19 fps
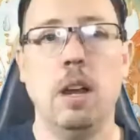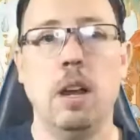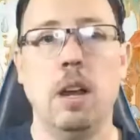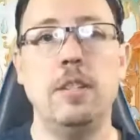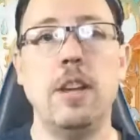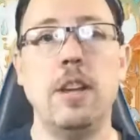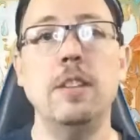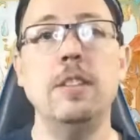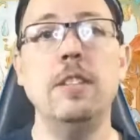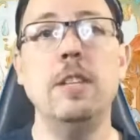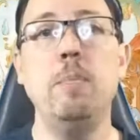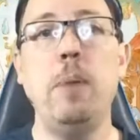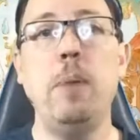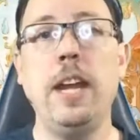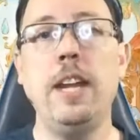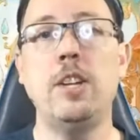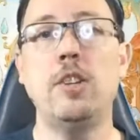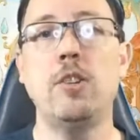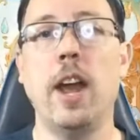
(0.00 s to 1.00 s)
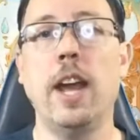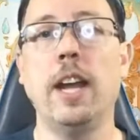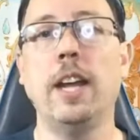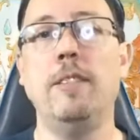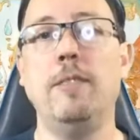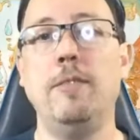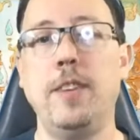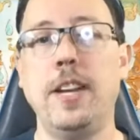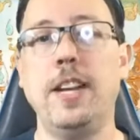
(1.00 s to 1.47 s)
Does the pink
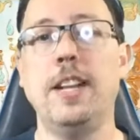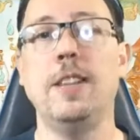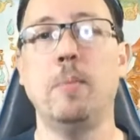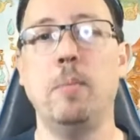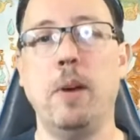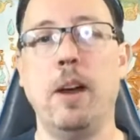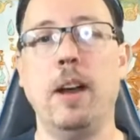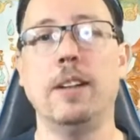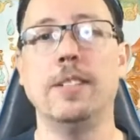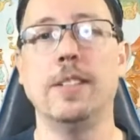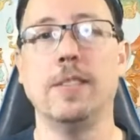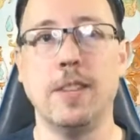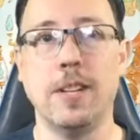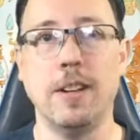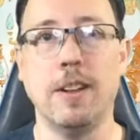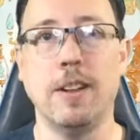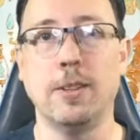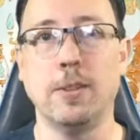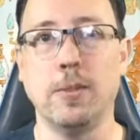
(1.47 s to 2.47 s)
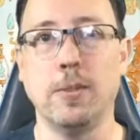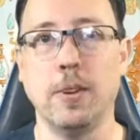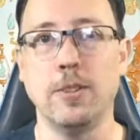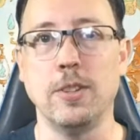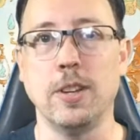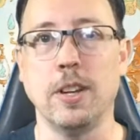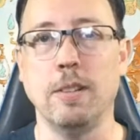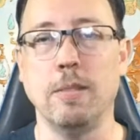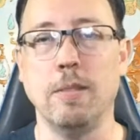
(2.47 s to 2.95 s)
dragon fit in the box of the deluxe version?